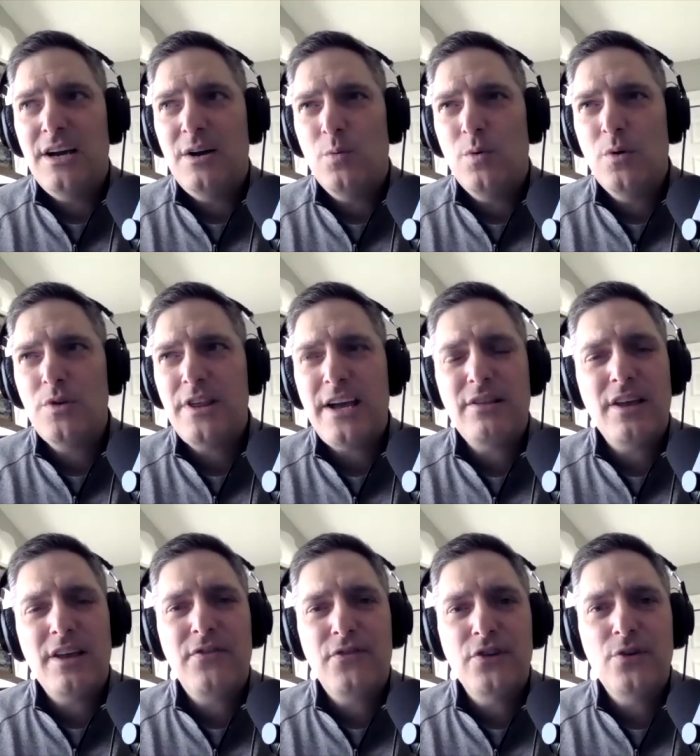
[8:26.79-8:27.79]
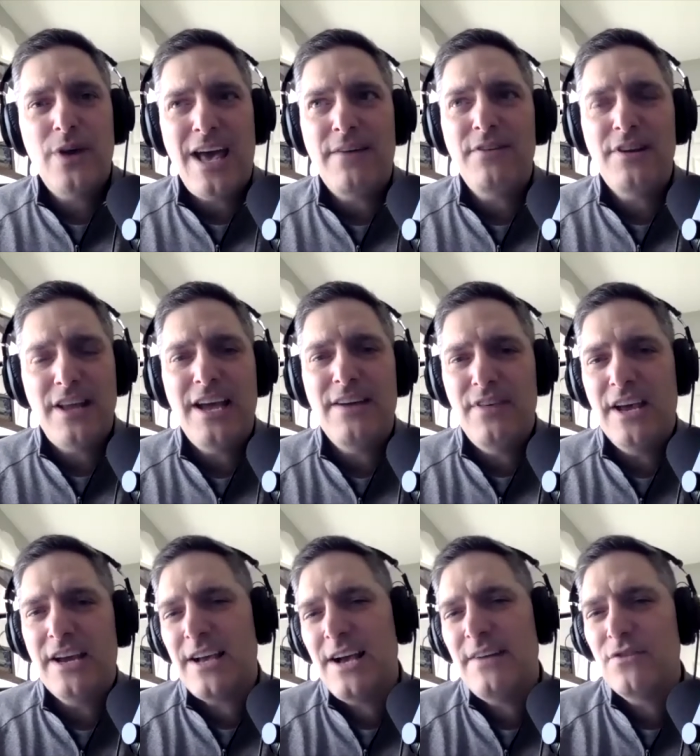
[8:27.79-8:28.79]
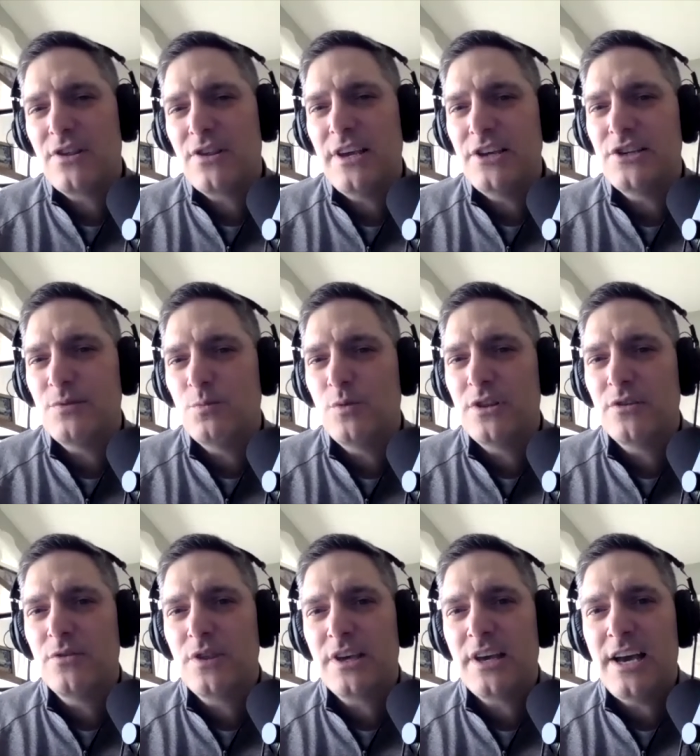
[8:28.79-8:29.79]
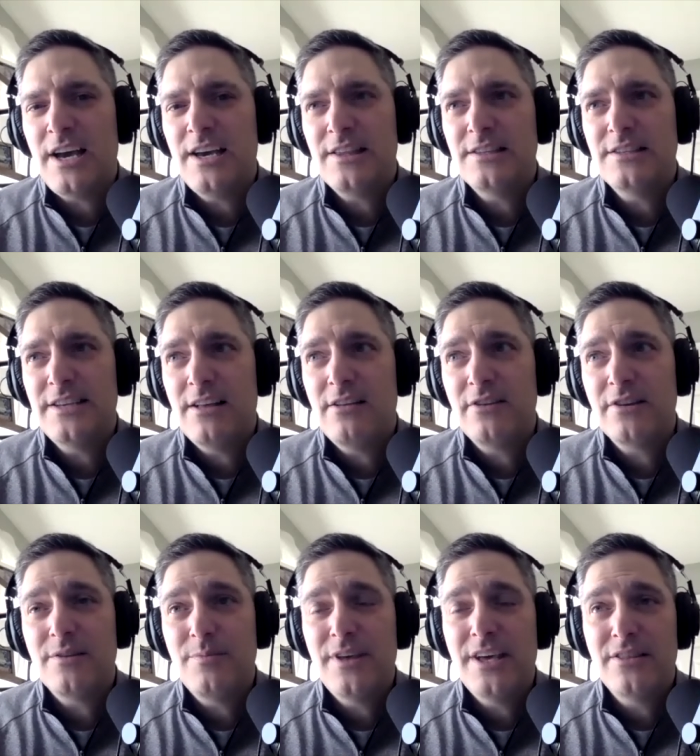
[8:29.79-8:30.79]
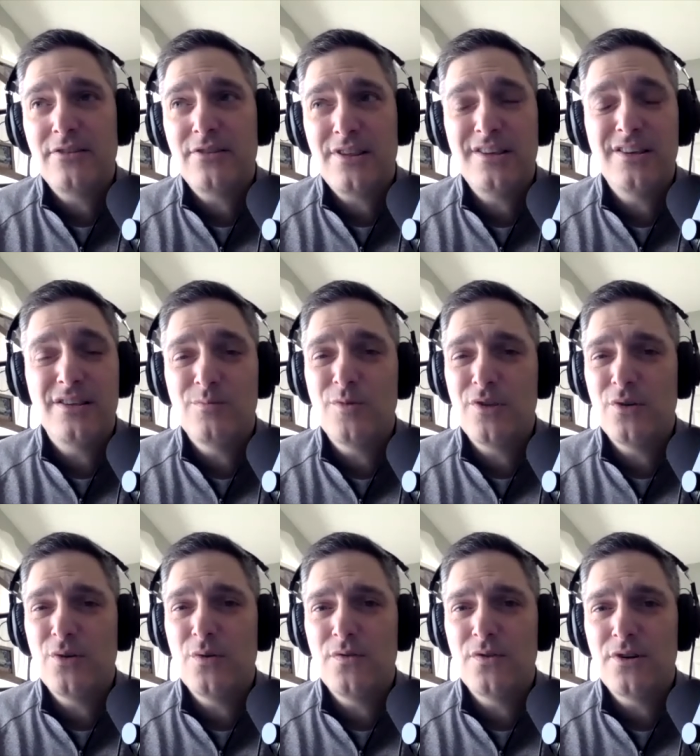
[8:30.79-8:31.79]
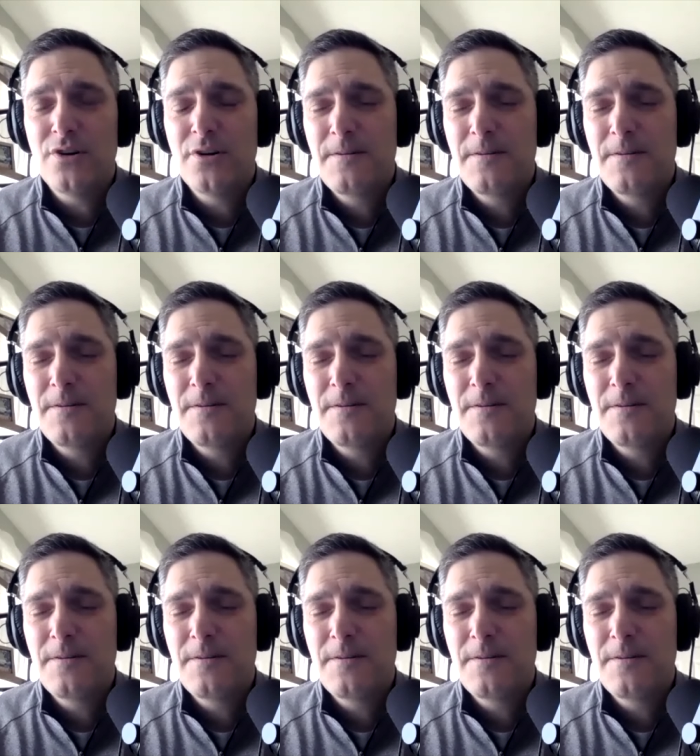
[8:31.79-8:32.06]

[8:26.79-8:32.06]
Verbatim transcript: What was that like for you, having to have that conversation with those guys and telling them that their season was over?